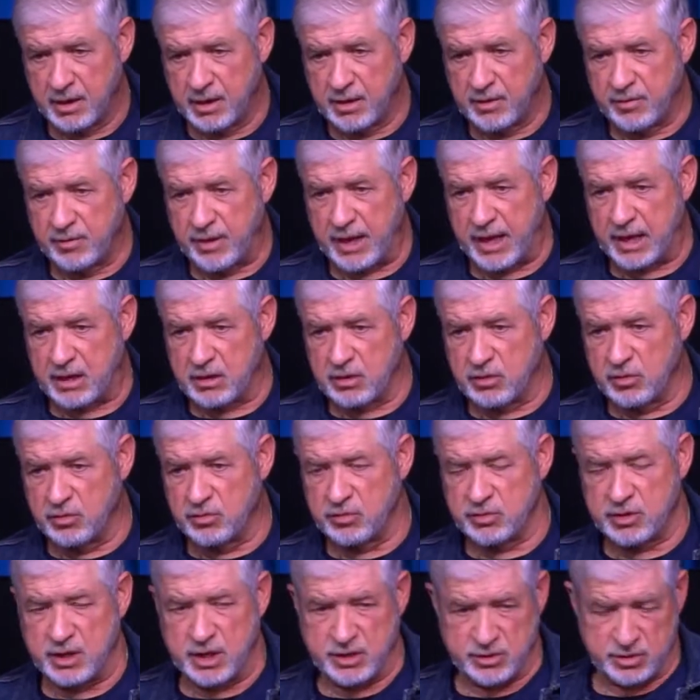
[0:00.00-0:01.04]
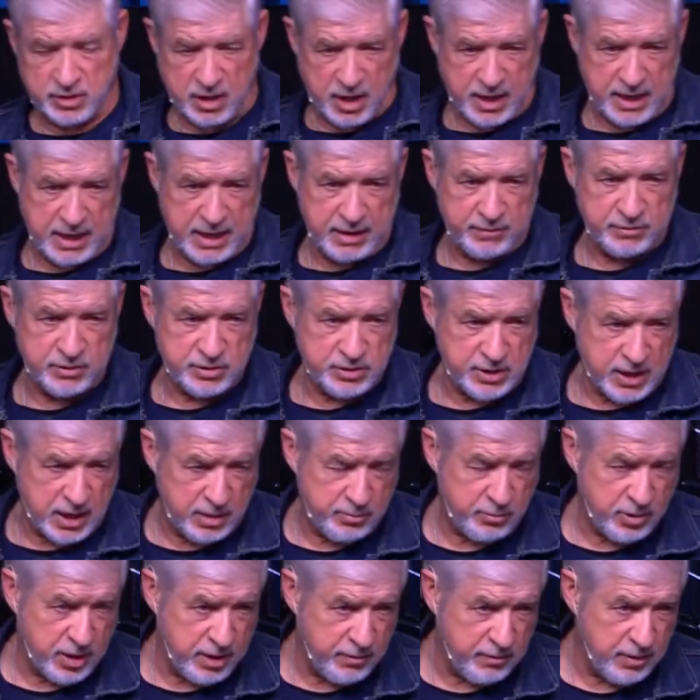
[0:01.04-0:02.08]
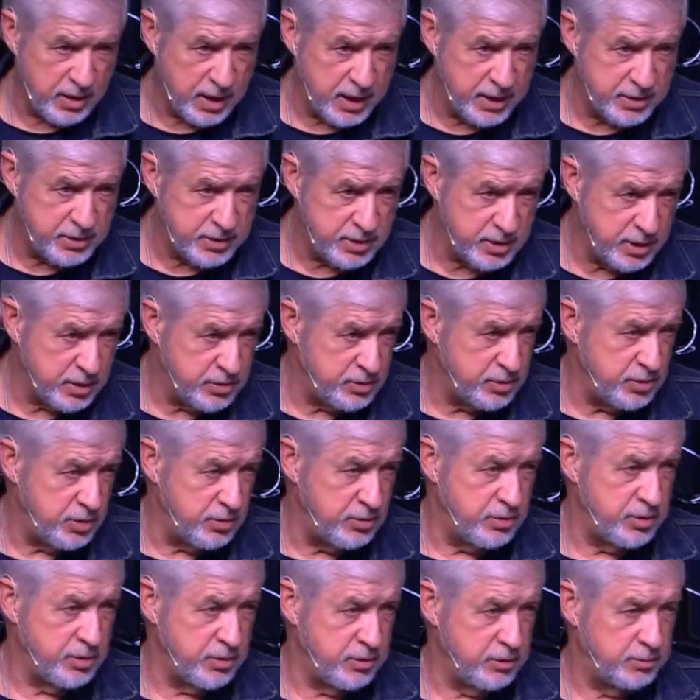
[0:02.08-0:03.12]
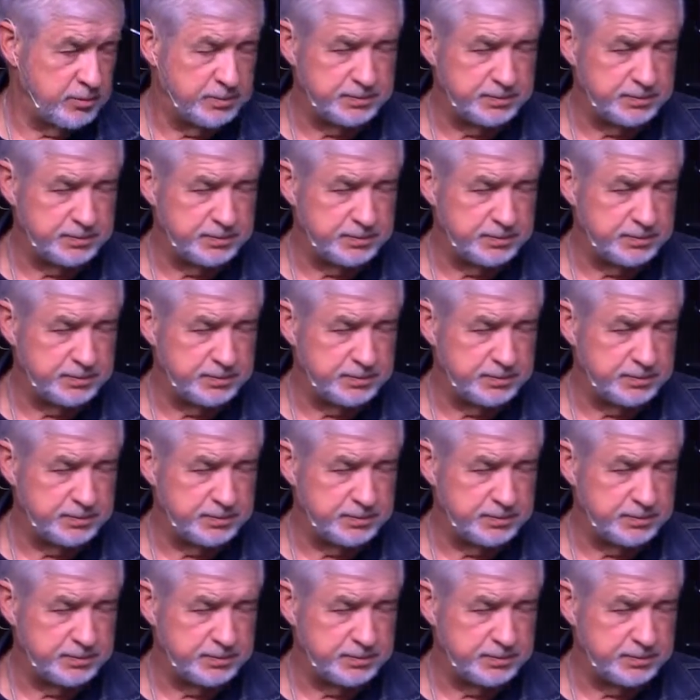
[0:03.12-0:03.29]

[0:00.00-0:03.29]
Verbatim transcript: that do, does not have the same revelation as you do.